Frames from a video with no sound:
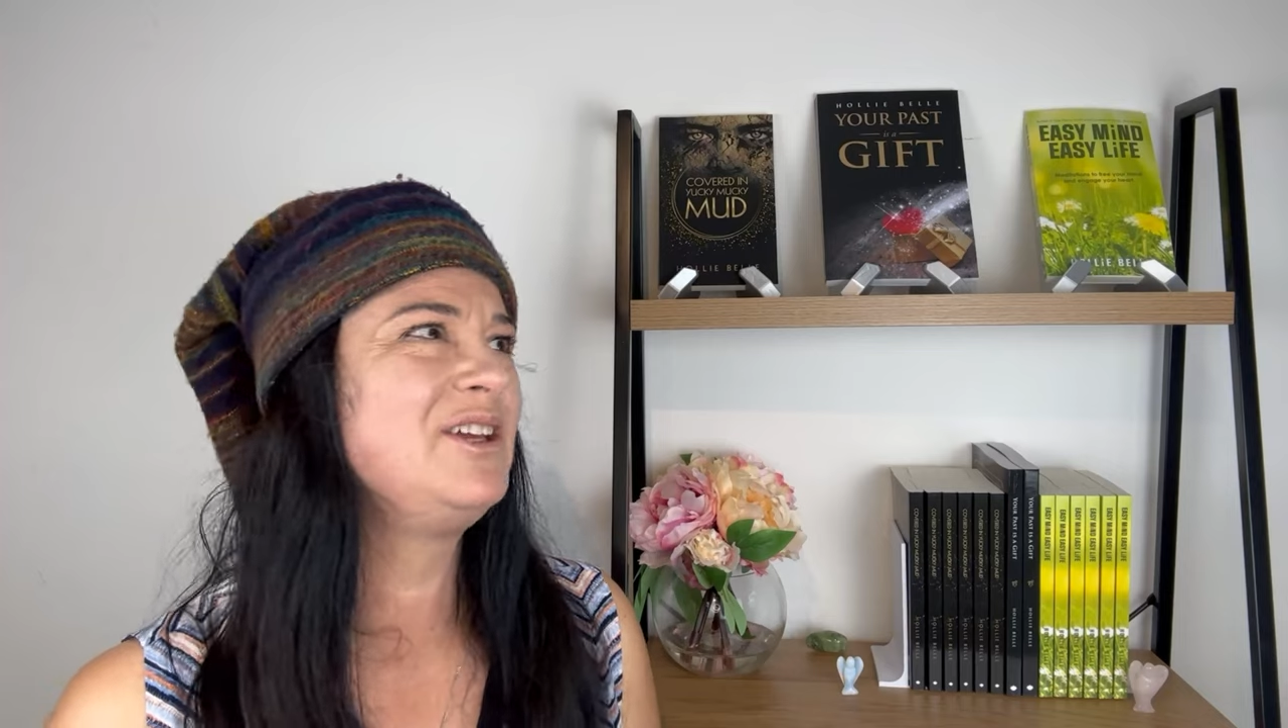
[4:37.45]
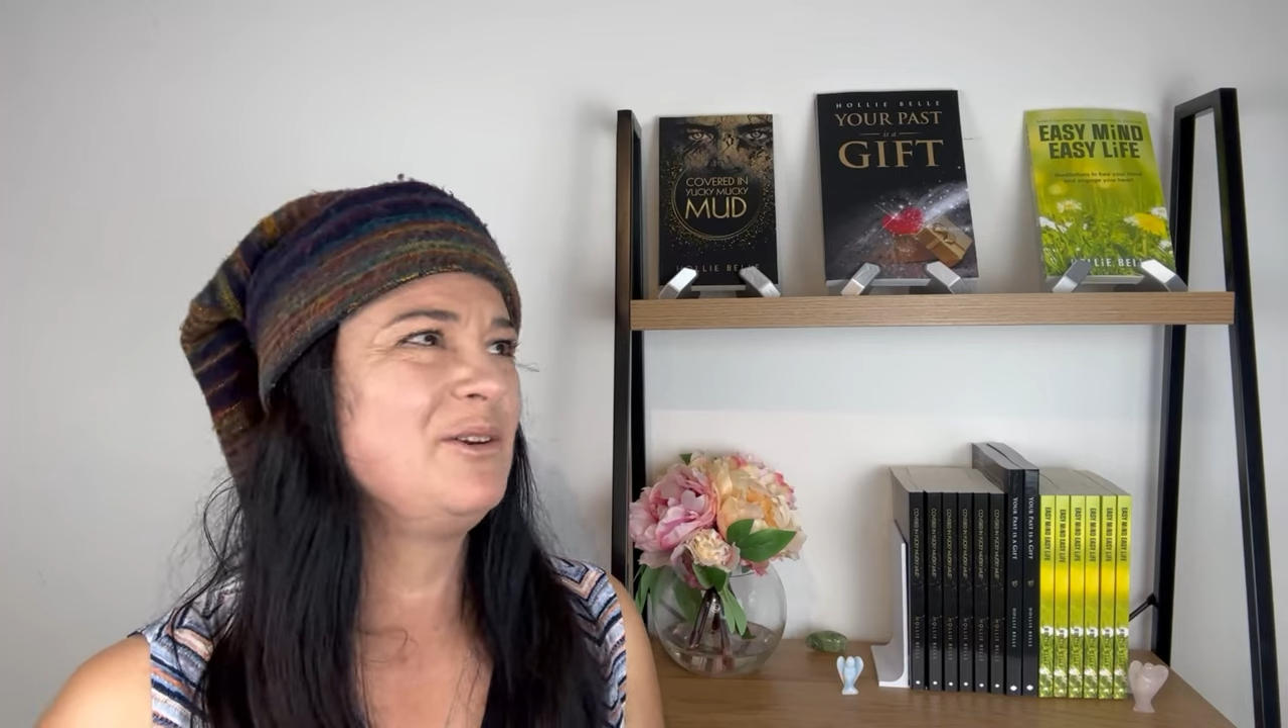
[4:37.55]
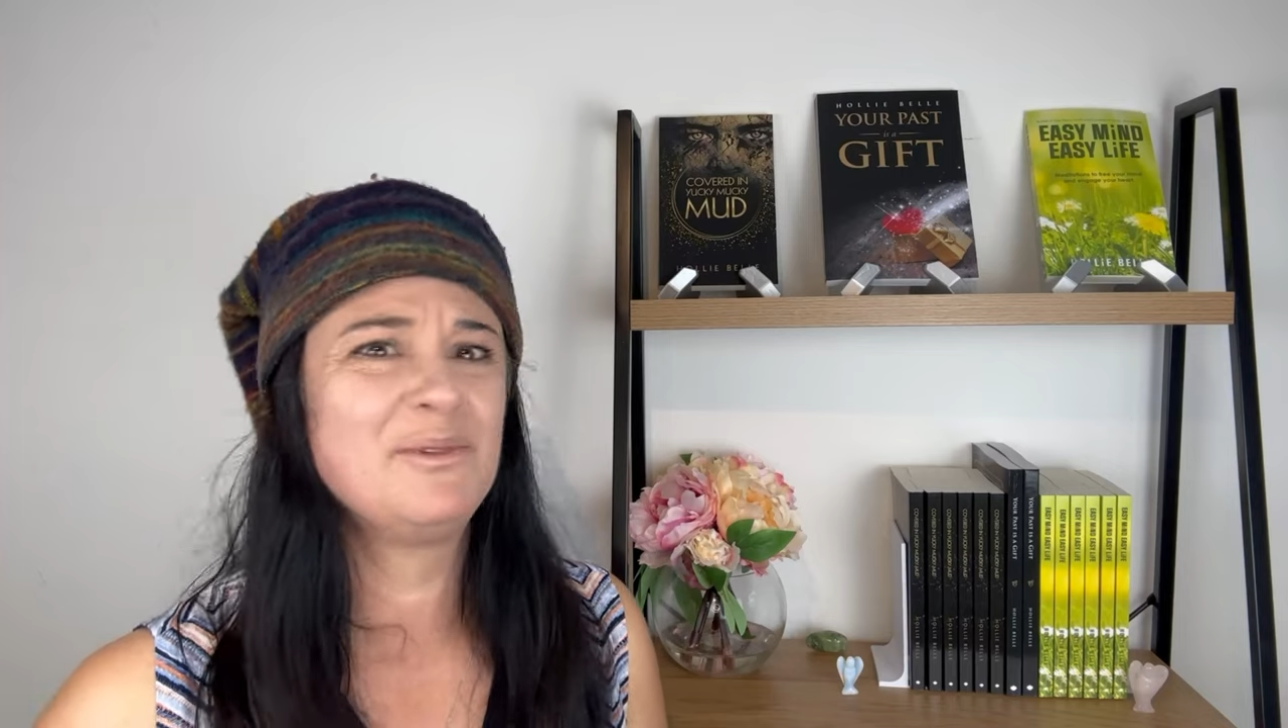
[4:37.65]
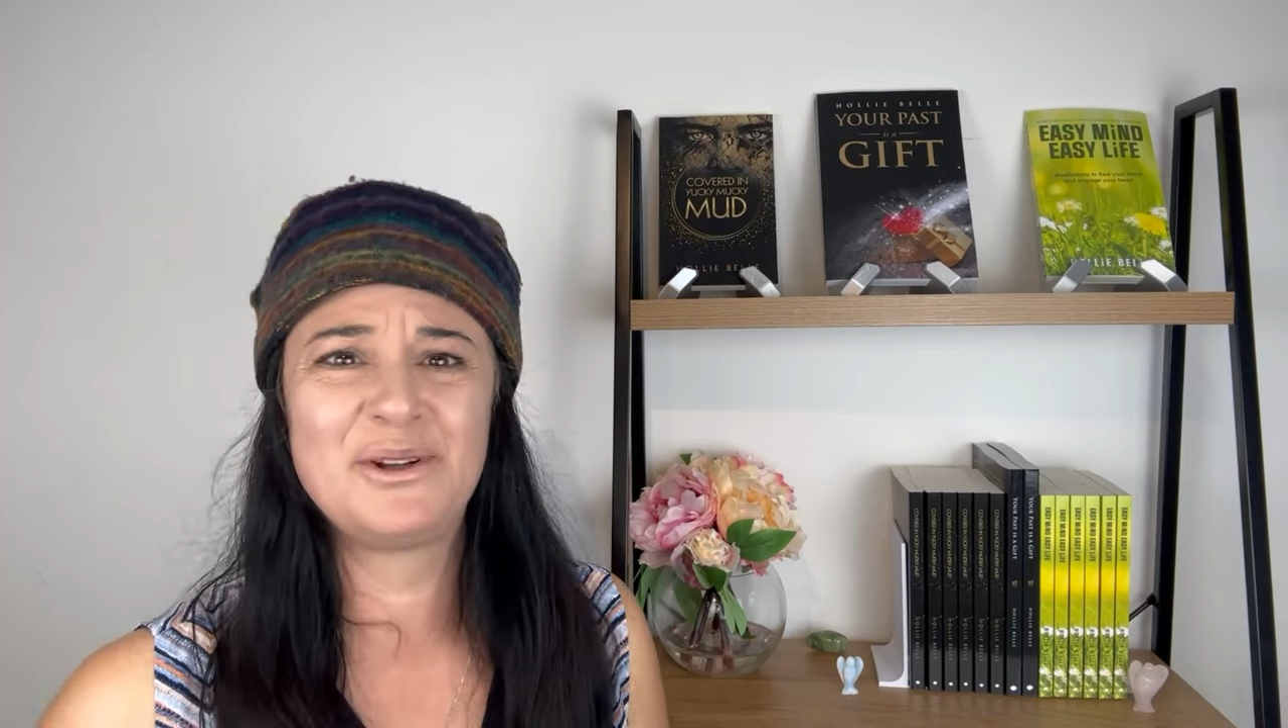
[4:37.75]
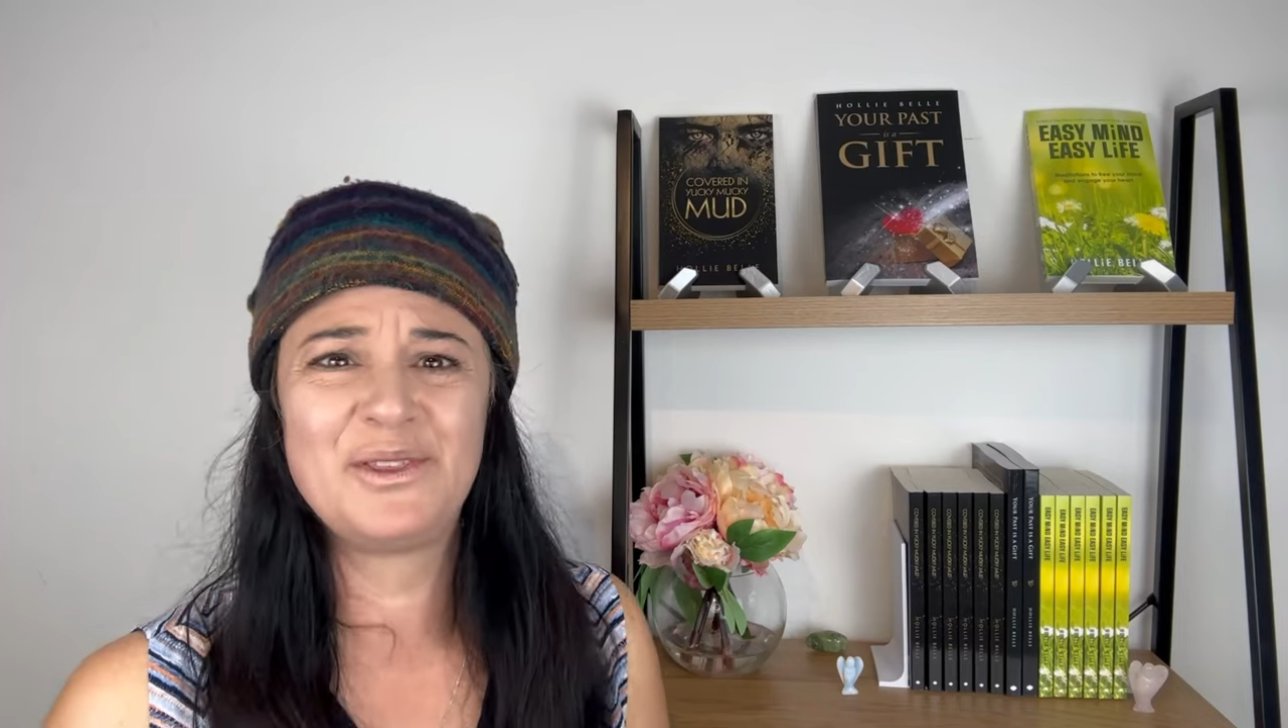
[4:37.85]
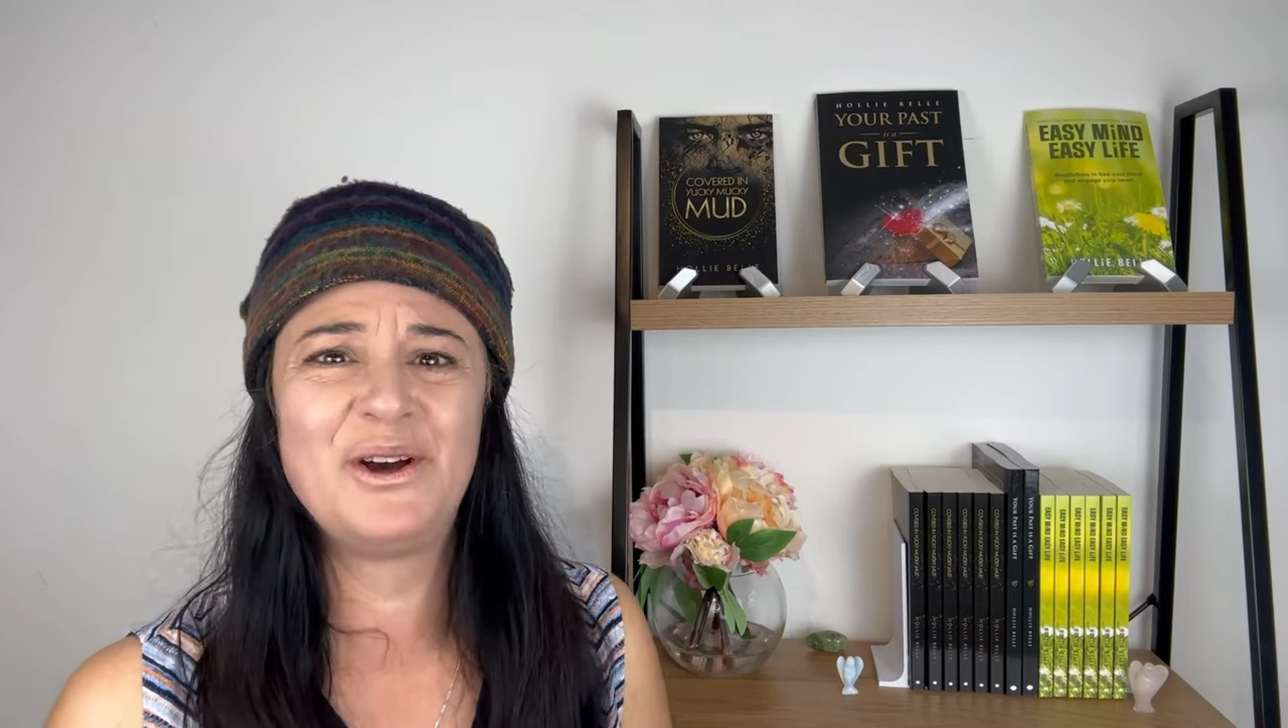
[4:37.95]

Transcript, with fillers: human on